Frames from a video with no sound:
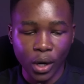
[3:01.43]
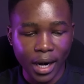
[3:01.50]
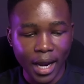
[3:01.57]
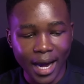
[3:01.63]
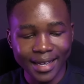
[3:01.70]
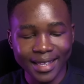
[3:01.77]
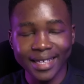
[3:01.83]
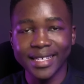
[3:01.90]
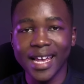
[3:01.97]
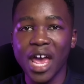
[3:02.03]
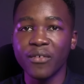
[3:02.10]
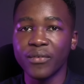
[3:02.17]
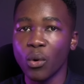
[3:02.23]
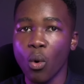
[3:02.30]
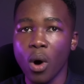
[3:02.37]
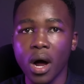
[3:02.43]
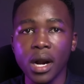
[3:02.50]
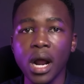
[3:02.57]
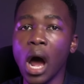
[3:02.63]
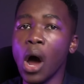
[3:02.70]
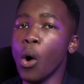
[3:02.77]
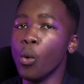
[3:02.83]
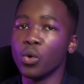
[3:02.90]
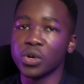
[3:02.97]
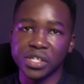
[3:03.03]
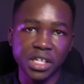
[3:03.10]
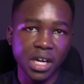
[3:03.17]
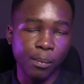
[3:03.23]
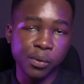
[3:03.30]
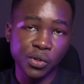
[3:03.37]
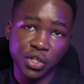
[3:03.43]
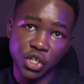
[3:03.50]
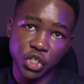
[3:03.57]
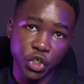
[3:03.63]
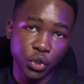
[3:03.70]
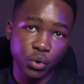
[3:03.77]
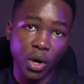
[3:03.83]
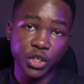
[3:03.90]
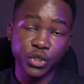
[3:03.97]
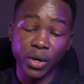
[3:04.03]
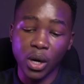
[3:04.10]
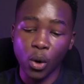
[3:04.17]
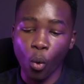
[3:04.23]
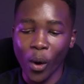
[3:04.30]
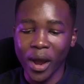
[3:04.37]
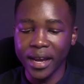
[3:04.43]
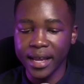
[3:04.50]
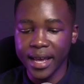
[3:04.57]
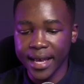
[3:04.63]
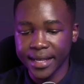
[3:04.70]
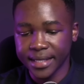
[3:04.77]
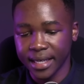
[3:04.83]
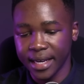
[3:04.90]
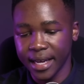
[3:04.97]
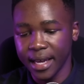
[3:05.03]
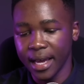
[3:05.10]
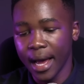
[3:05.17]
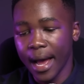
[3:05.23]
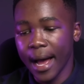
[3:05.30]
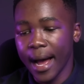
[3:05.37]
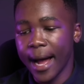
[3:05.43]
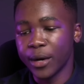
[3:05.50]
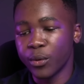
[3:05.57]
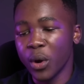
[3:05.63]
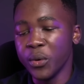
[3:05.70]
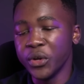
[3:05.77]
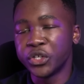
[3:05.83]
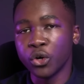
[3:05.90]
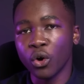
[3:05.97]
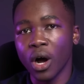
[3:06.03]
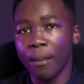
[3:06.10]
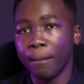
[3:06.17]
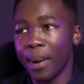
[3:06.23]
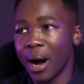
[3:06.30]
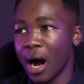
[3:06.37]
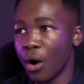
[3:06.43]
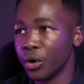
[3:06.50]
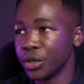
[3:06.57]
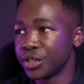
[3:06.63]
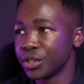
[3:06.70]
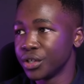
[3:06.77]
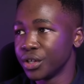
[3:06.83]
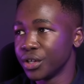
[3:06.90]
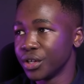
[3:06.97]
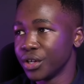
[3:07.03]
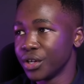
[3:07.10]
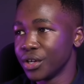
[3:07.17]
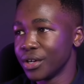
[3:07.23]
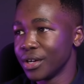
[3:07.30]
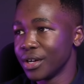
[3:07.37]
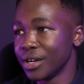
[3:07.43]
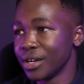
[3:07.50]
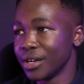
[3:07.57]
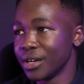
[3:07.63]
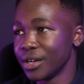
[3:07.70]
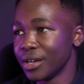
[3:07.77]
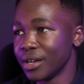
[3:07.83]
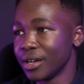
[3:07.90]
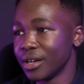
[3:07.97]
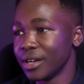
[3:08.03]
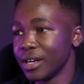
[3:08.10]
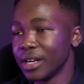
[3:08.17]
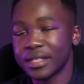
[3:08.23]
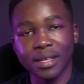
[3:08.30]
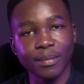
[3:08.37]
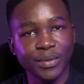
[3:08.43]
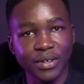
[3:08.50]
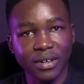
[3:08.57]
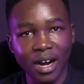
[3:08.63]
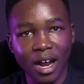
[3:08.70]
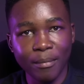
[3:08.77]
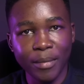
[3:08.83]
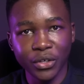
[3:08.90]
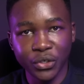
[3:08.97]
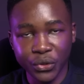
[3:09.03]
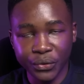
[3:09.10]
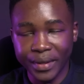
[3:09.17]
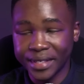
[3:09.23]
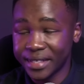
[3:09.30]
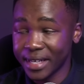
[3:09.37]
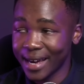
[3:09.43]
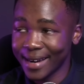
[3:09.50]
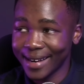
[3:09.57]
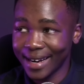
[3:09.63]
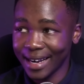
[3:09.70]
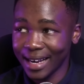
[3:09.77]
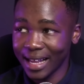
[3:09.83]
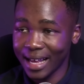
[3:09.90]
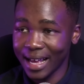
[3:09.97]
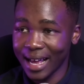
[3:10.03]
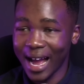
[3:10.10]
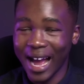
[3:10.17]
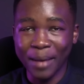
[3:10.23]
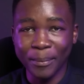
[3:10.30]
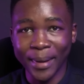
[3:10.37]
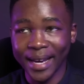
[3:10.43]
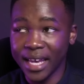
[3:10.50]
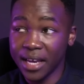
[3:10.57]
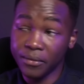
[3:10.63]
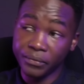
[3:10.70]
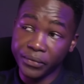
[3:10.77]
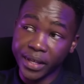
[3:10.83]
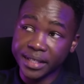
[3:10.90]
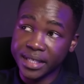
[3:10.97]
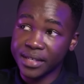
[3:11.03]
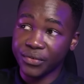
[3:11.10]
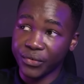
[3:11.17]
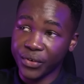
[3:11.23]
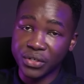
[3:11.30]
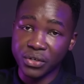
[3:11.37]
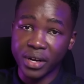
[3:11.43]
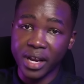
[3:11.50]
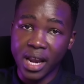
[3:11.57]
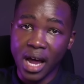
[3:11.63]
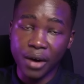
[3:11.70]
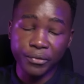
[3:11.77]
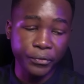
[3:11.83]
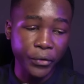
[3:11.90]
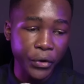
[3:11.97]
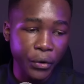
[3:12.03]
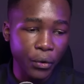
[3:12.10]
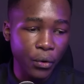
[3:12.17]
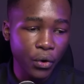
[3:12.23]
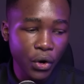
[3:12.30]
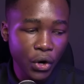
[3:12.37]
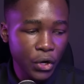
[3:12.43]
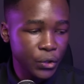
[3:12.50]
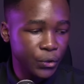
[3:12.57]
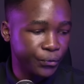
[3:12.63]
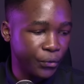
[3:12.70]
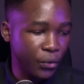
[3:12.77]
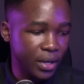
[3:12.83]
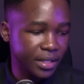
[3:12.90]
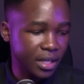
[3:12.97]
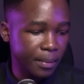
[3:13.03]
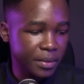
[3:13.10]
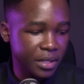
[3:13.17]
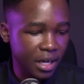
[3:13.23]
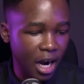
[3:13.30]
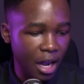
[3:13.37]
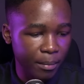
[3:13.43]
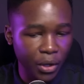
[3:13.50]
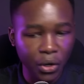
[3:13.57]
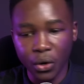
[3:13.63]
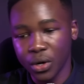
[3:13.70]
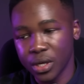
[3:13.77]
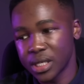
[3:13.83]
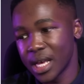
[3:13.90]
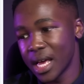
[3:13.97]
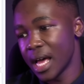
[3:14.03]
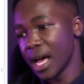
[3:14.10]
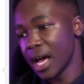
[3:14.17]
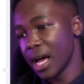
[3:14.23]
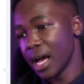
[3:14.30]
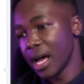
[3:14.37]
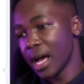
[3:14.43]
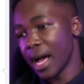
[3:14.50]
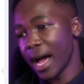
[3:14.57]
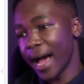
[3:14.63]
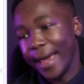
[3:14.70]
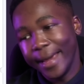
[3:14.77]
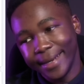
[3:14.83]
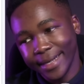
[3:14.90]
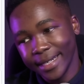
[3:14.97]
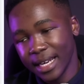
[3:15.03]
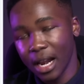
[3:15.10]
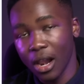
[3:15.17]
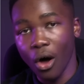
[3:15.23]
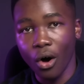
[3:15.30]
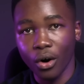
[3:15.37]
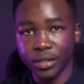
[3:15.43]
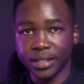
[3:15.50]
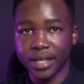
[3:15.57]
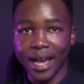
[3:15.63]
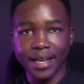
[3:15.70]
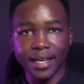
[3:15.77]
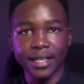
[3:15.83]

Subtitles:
glad that everyone was in a position to actually win yesterday. And when we talk about subscribing to the channel, I believe this is reason enough for you to fully subscribe, because I did a lot.